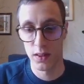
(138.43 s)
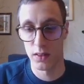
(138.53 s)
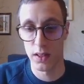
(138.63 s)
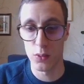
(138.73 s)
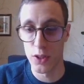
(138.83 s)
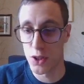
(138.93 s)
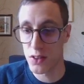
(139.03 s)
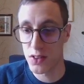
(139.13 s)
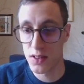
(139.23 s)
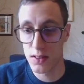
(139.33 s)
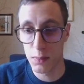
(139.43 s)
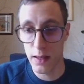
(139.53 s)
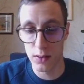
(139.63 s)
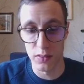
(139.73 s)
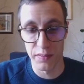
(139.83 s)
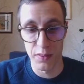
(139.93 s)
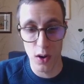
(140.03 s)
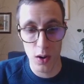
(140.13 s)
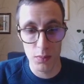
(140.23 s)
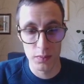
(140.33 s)
Okay, we just display the
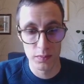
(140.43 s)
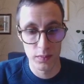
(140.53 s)
form,